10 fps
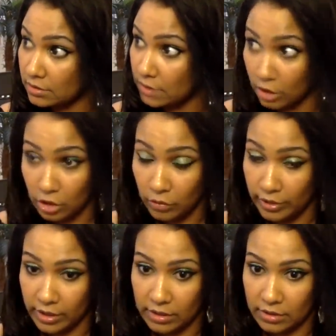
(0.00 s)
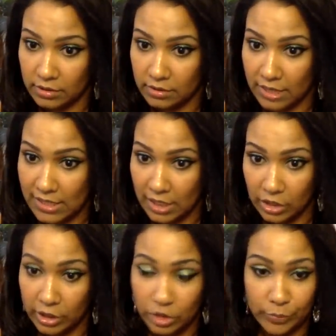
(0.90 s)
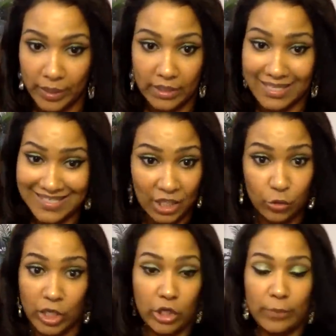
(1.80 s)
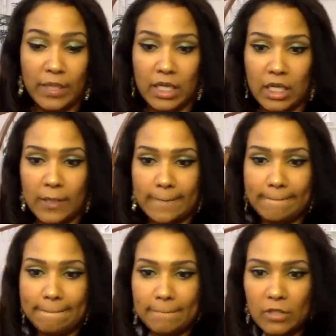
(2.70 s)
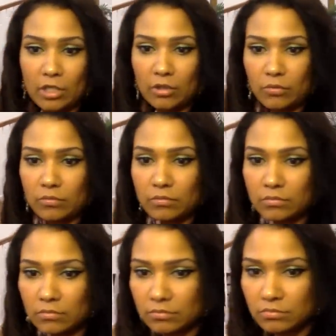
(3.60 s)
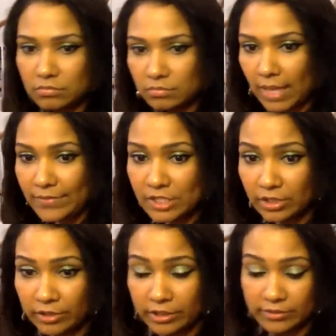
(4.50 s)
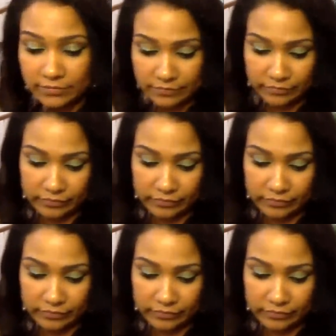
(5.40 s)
Then do it. That's how you get your. That's how you get your money. You know, I'm serious.